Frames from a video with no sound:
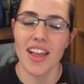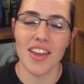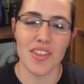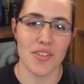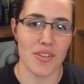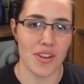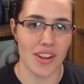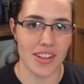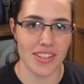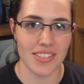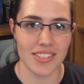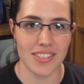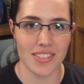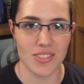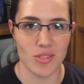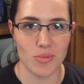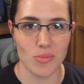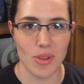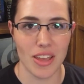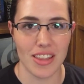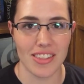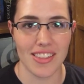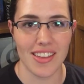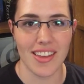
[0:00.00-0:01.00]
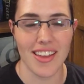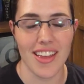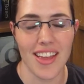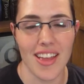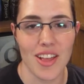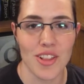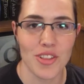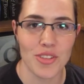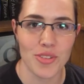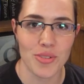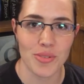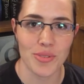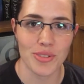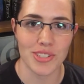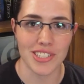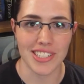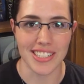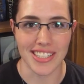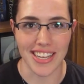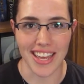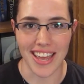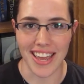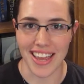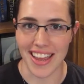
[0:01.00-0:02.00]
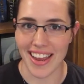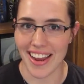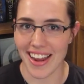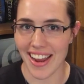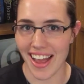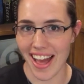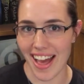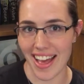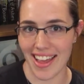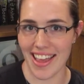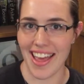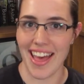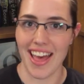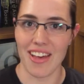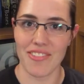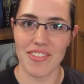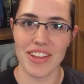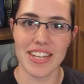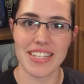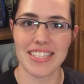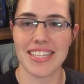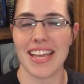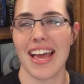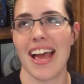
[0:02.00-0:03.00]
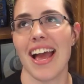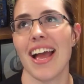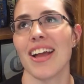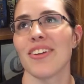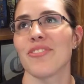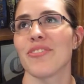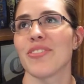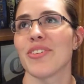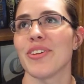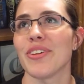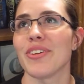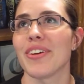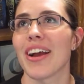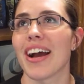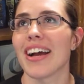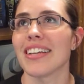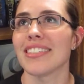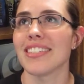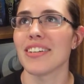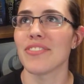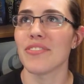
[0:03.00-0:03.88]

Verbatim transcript: Hey guys, it's Samantha, and today I have a tag for you guys.